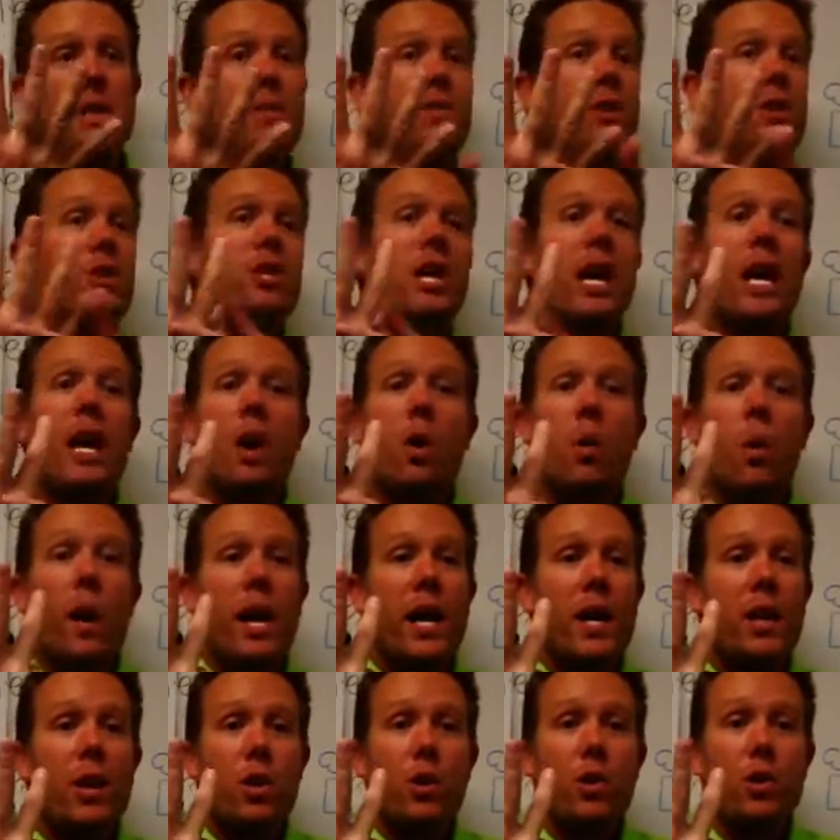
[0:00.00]
If you take
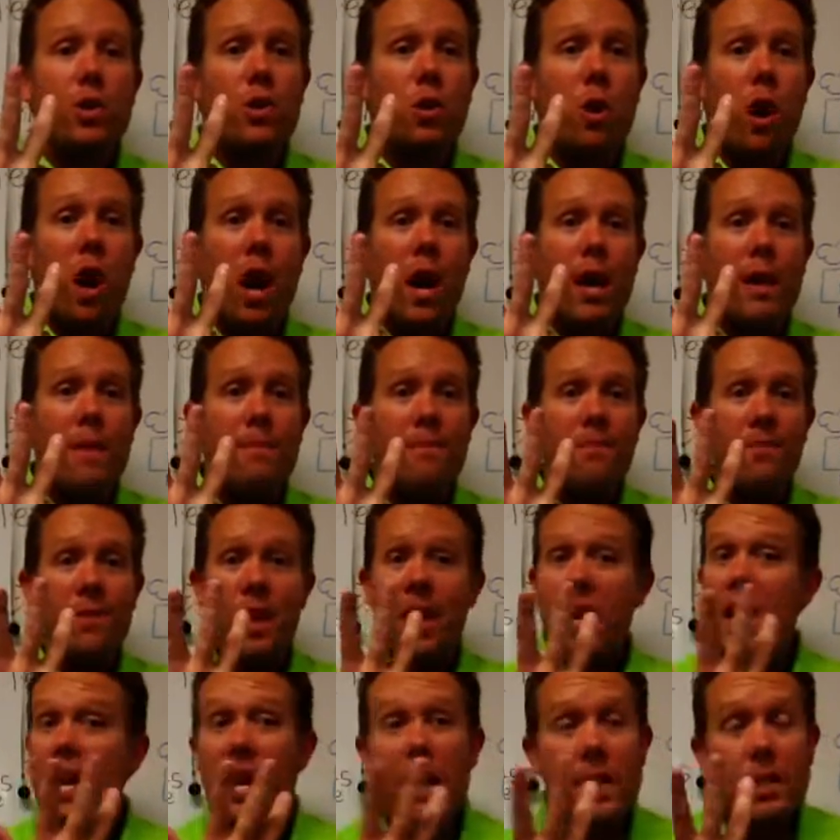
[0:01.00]
away a neutron,
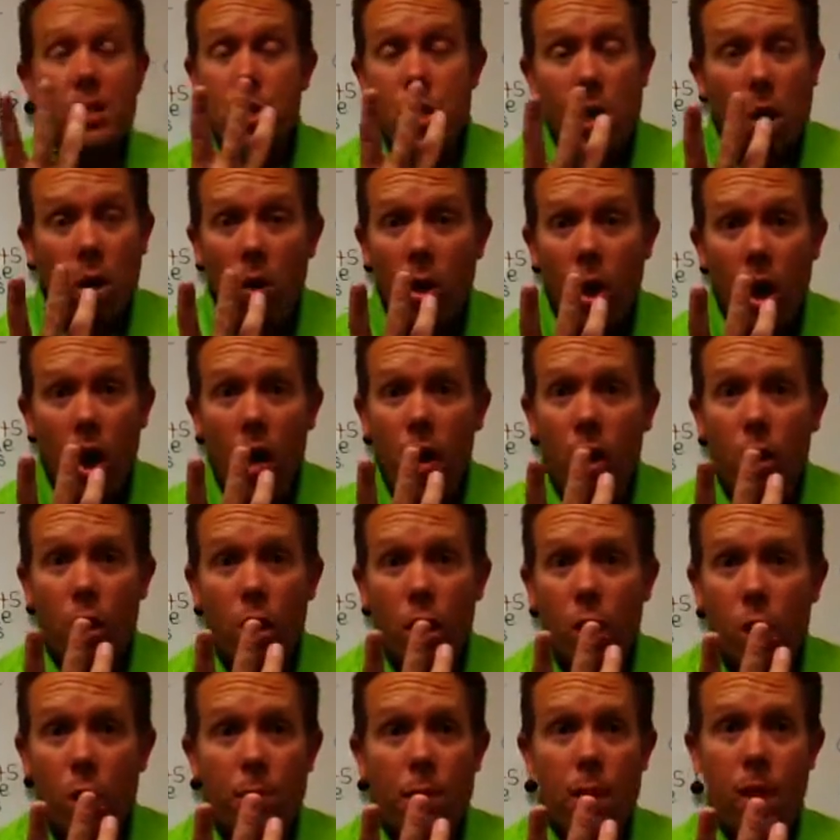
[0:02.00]
it's no longer
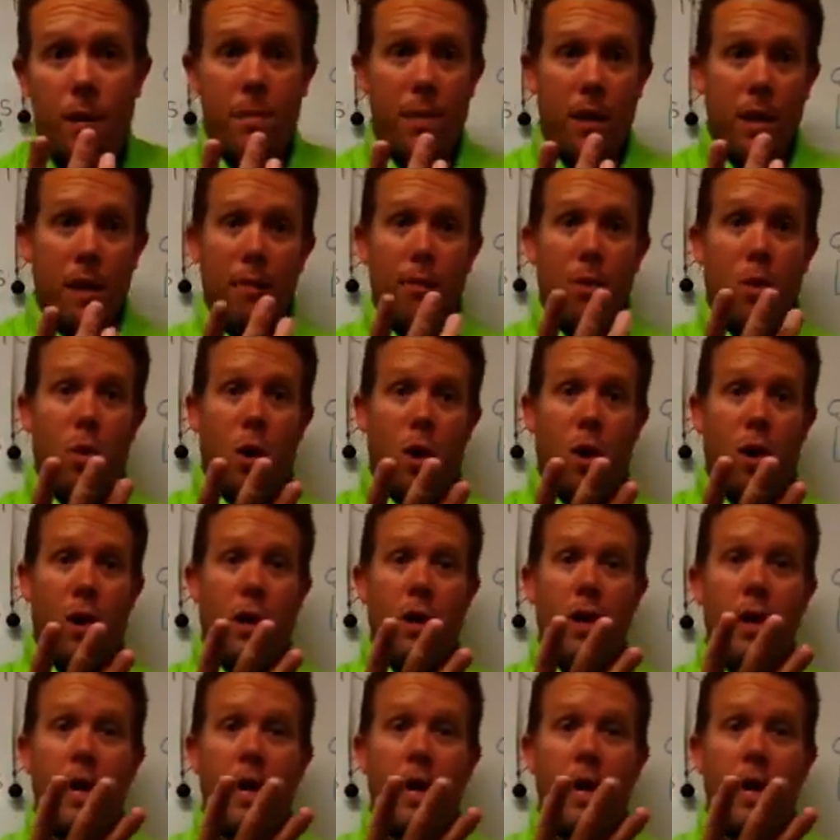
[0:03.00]
aluminum anymore.